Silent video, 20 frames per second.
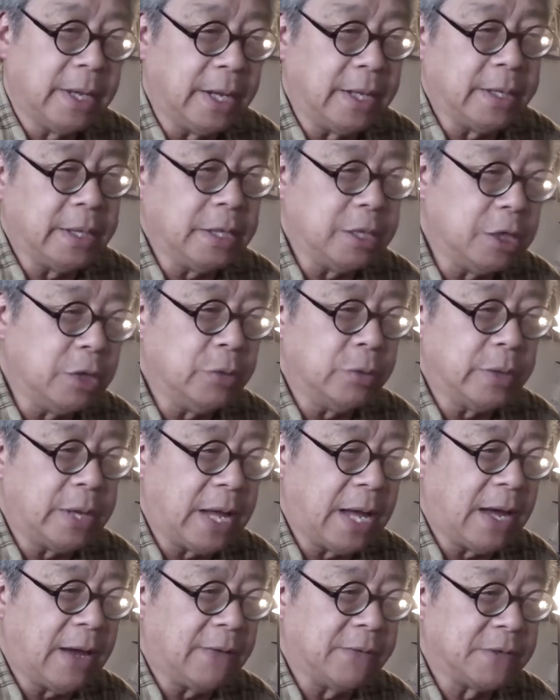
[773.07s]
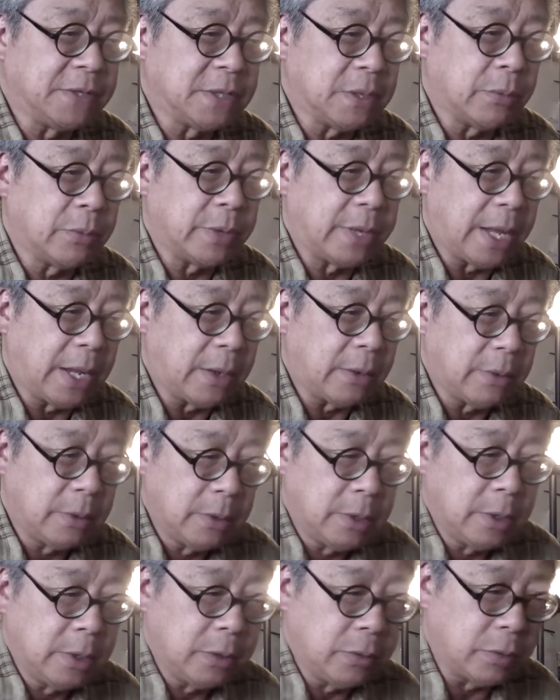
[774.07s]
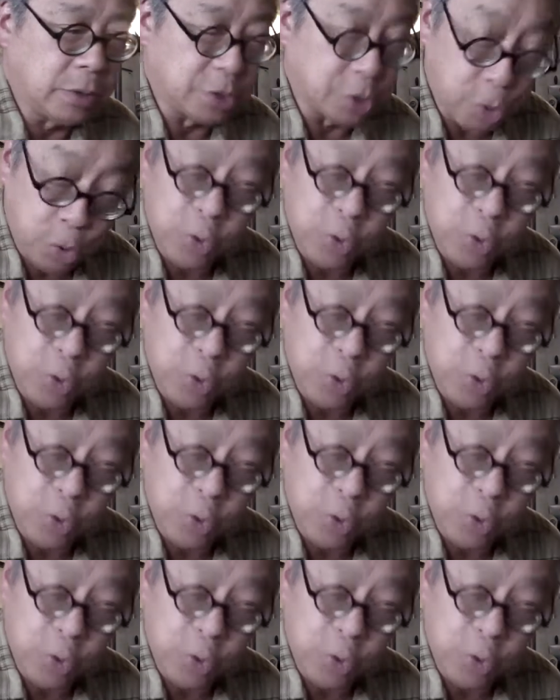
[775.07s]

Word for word: and then you would have someone that was